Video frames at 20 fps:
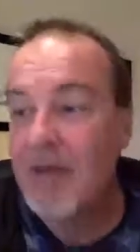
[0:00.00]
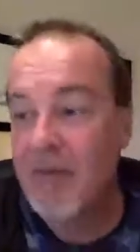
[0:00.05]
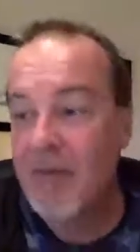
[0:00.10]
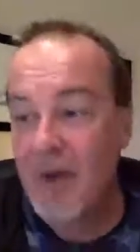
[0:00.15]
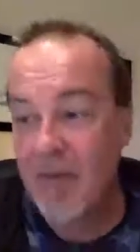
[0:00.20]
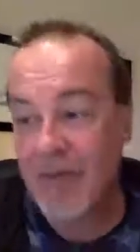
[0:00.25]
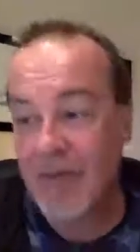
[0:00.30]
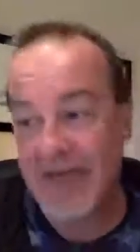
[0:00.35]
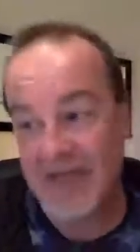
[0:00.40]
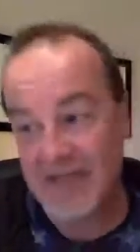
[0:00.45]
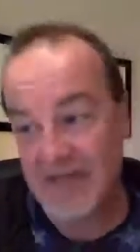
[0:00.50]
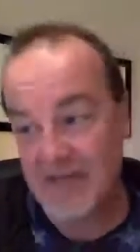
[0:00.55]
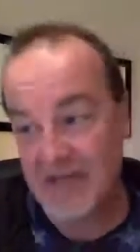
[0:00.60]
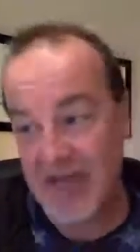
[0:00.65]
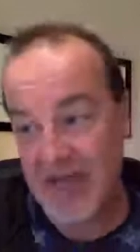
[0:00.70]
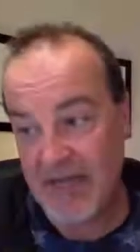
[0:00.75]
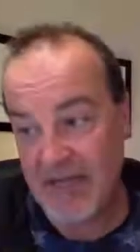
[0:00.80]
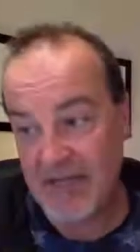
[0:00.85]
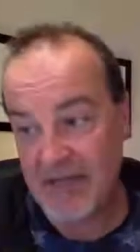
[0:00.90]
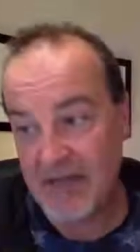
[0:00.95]
Mummy
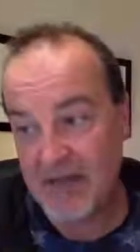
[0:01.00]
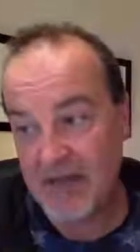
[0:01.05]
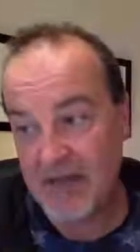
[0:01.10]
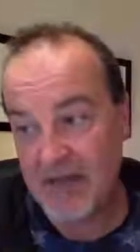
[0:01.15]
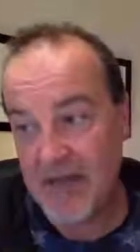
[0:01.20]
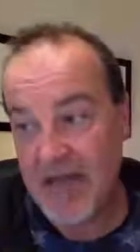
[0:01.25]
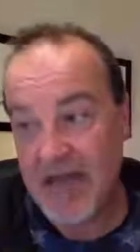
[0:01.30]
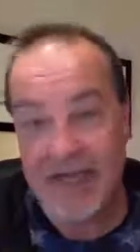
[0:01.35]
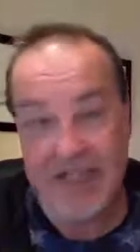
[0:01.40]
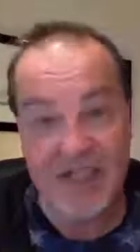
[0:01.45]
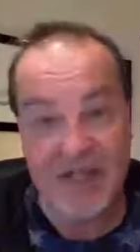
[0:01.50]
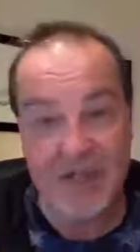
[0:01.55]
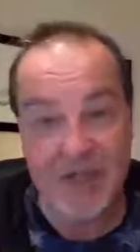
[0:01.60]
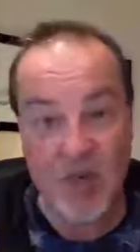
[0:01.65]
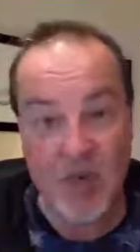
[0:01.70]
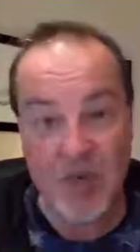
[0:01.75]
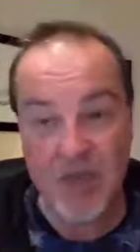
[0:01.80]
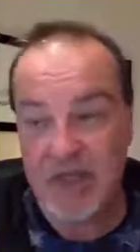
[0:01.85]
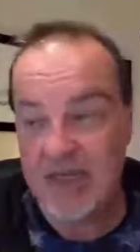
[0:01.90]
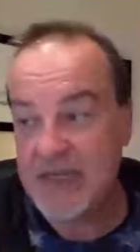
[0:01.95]
explained, as she
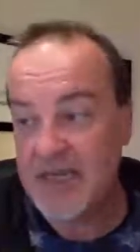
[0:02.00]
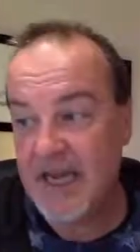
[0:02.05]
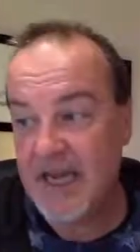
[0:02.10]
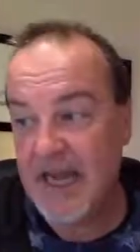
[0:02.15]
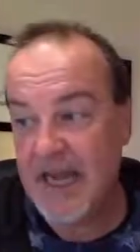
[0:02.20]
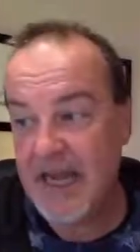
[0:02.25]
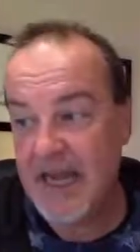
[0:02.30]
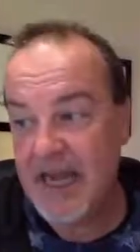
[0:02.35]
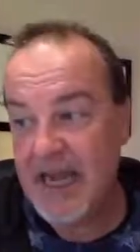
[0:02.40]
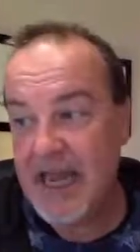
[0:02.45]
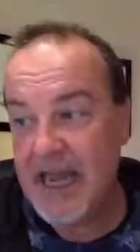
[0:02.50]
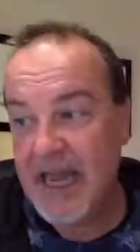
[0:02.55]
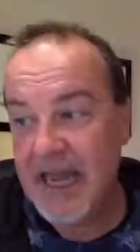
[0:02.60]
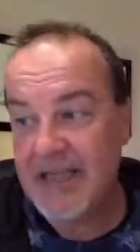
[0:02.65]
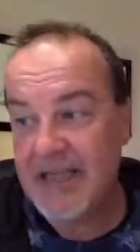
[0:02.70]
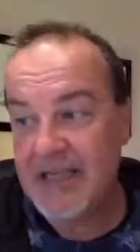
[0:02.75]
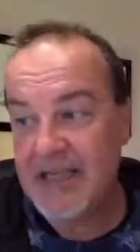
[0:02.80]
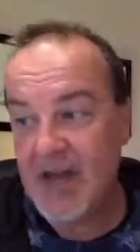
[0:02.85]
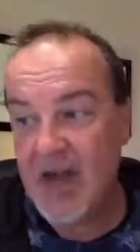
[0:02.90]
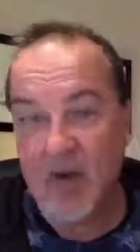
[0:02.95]
poured the tea
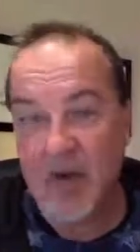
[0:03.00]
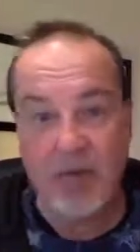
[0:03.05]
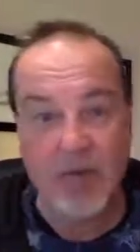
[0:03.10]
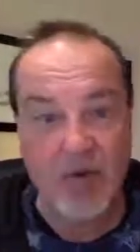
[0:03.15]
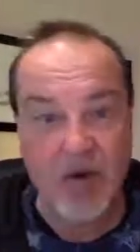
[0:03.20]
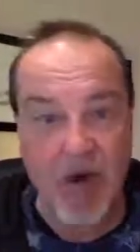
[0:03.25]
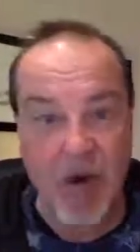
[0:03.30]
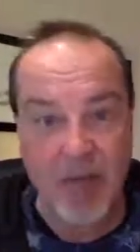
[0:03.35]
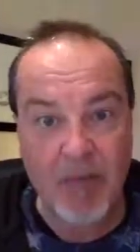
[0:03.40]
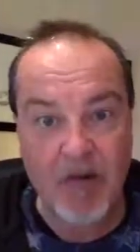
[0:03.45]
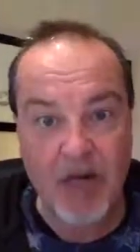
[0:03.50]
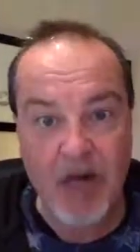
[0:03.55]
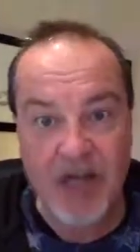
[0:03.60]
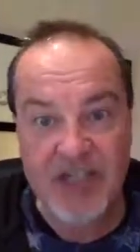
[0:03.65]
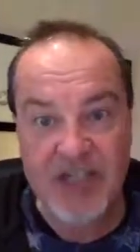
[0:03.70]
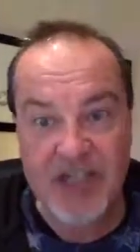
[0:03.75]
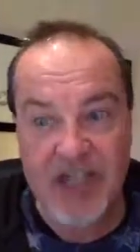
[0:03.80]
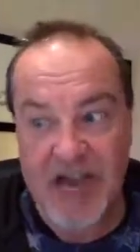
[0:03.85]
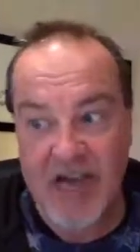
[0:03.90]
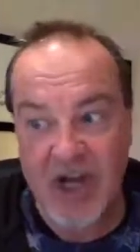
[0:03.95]
into proper
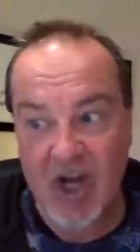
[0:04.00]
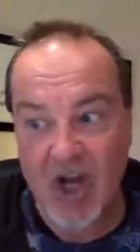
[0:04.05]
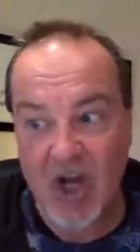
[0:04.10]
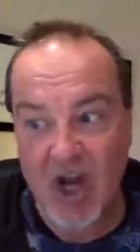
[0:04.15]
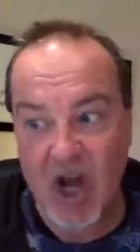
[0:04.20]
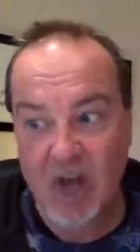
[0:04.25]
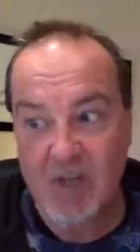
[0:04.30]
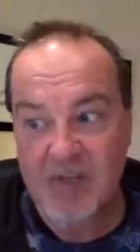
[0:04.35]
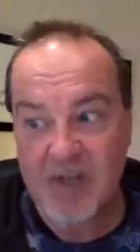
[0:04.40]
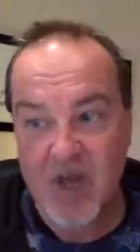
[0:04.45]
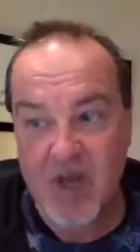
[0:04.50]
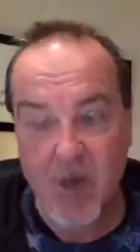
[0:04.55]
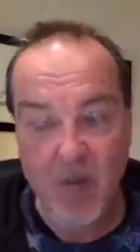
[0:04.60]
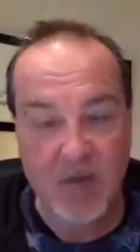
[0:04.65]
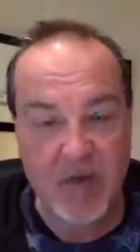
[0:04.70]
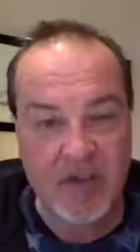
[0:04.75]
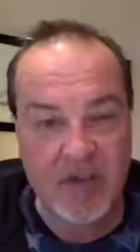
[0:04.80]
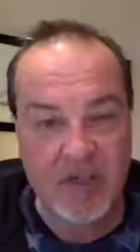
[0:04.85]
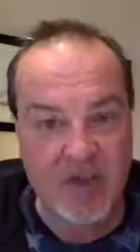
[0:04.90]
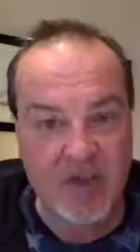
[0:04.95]
china cups
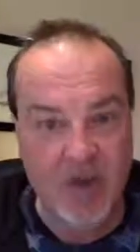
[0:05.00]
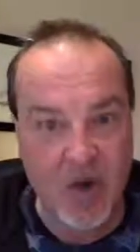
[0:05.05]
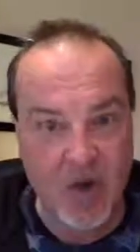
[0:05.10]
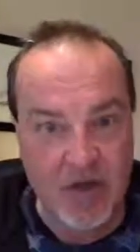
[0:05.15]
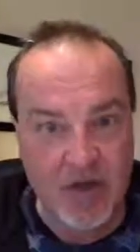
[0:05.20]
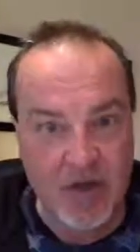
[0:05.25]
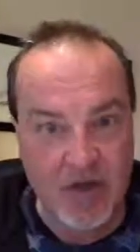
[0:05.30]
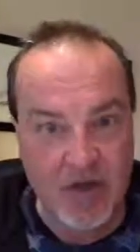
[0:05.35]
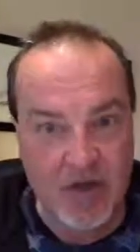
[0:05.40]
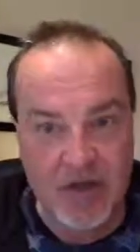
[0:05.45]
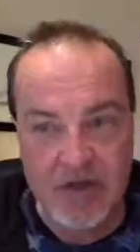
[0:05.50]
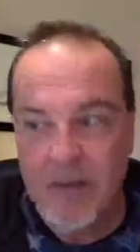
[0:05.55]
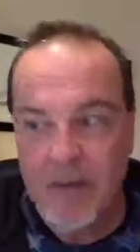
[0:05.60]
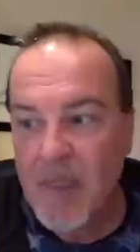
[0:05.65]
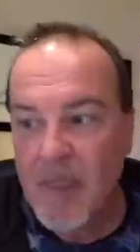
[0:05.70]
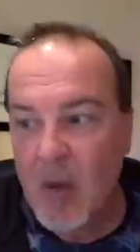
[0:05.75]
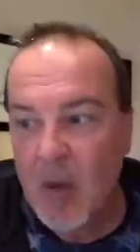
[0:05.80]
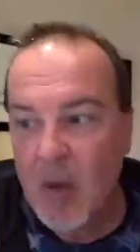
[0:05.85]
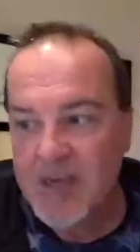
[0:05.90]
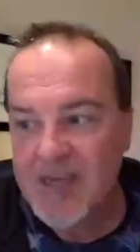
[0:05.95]
with saucers,
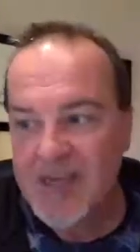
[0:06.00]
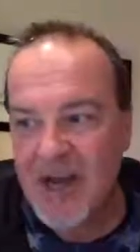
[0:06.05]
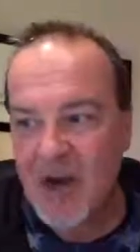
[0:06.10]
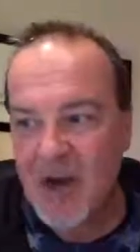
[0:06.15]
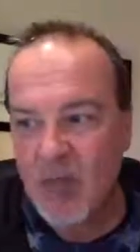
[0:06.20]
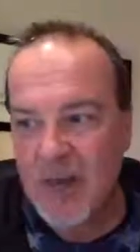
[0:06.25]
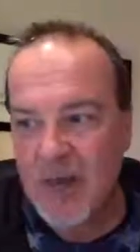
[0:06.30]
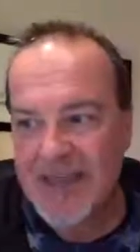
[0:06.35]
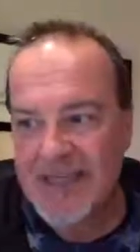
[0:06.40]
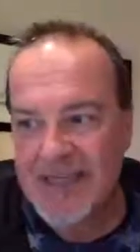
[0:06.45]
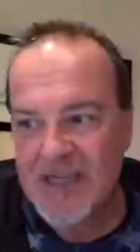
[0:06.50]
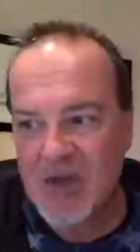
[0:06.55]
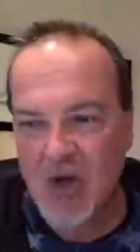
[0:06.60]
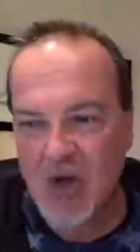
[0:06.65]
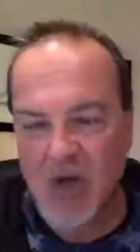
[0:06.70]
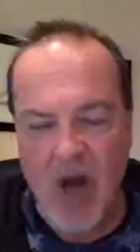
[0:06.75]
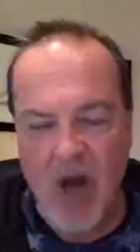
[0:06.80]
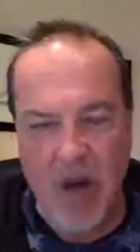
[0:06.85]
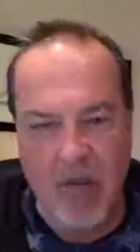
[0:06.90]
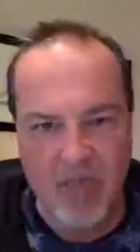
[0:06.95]
which rested
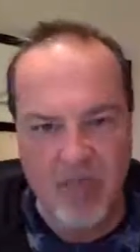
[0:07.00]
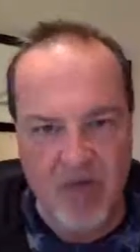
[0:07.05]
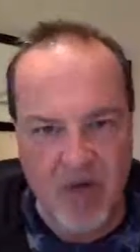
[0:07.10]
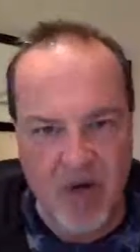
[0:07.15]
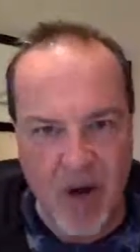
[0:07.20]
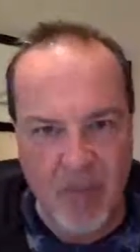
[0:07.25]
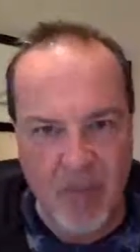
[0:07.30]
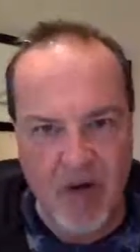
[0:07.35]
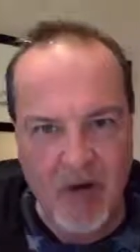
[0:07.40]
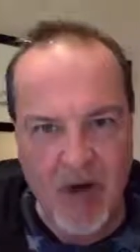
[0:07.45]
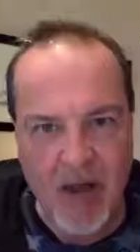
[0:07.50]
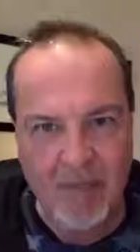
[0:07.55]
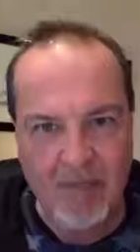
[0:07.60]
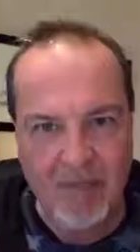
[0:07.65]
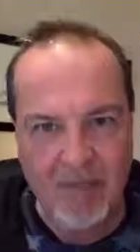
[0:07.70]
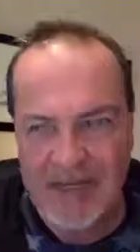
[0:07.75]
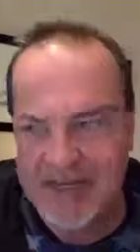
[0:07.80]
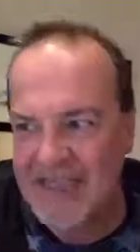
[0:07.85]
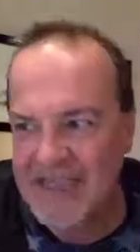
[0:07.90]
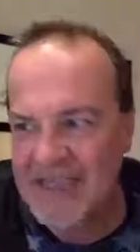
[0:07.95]
on proper
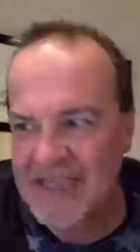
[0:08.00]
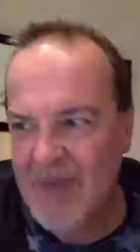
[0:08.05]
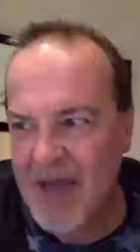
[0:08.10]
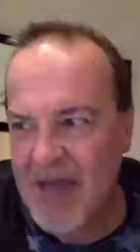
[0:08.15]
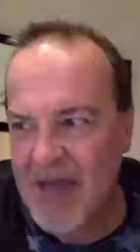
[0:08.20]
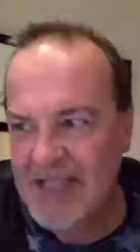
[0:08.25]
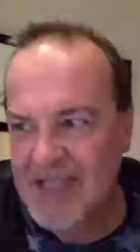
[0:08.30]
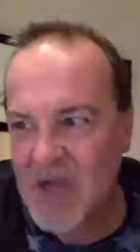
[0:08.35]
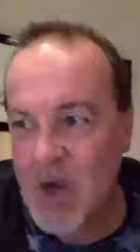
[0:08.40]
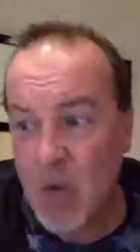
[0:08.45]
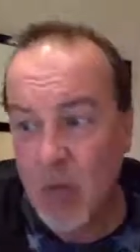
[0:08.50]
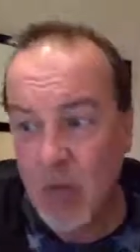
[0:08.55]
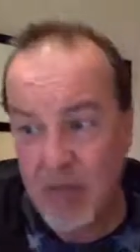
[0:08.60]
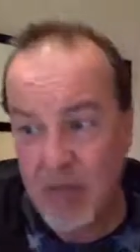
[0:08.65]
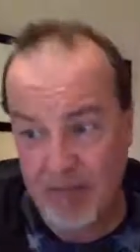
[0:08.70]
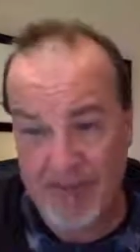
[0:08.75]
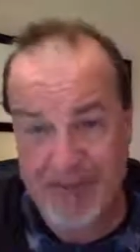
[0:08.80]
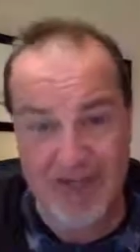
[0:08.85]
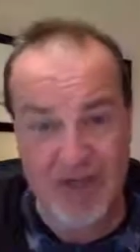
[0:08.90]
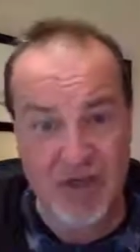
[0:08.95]
placemats
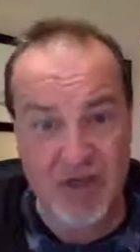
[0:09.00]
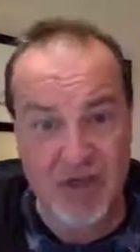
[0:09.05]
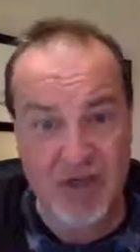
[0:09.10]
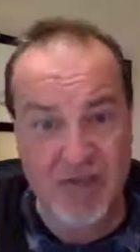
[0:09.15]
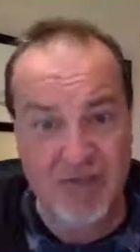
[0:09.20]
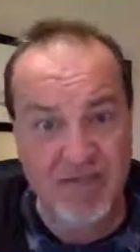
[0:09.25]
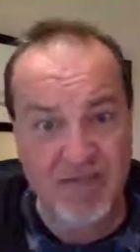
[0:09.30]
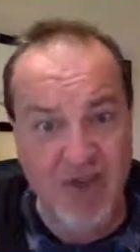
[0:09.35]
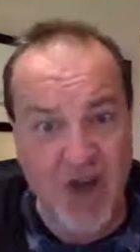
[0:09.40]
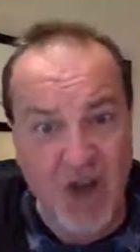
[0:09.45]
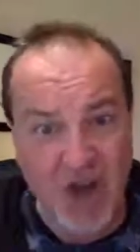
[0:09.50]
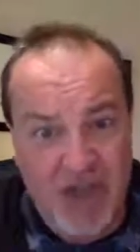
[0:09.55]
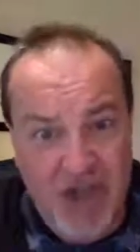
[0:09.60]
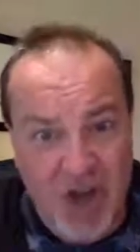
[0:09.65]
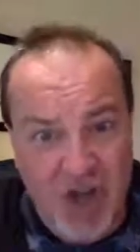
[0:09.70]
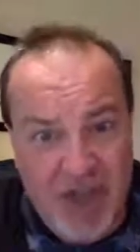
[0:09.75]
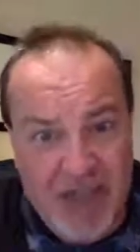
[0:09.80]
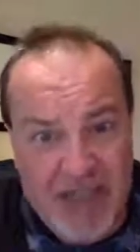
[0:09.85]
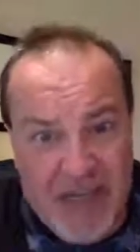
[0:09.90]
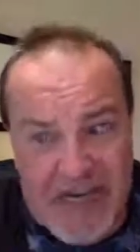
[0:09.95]
with pictures of fox
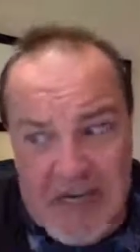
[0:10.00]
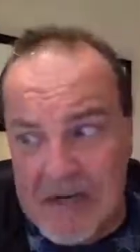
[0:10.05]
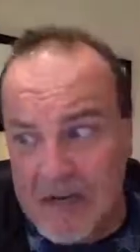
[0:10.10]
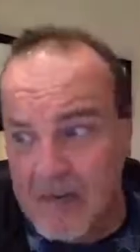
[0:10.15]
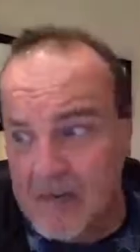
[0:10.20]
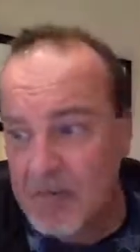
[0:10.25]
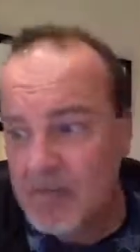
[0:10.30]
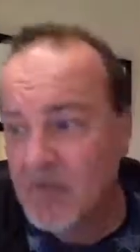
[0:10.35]
hunting.